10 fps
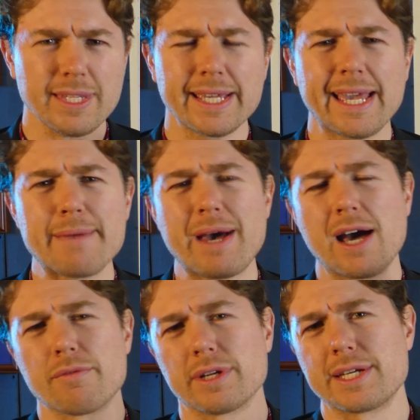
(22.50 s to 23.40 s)
it came
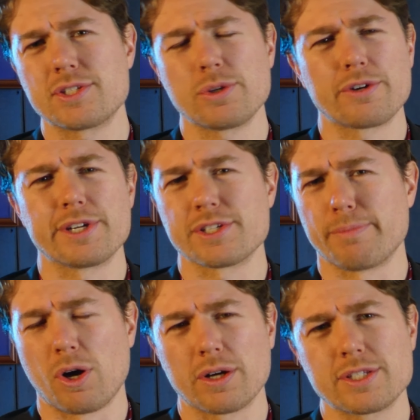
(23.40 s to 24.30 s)
out at release, 200-ish a
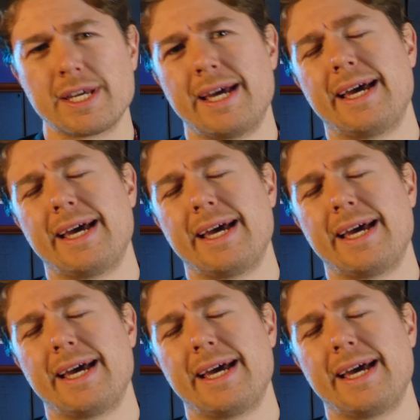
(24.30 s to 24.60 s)
box,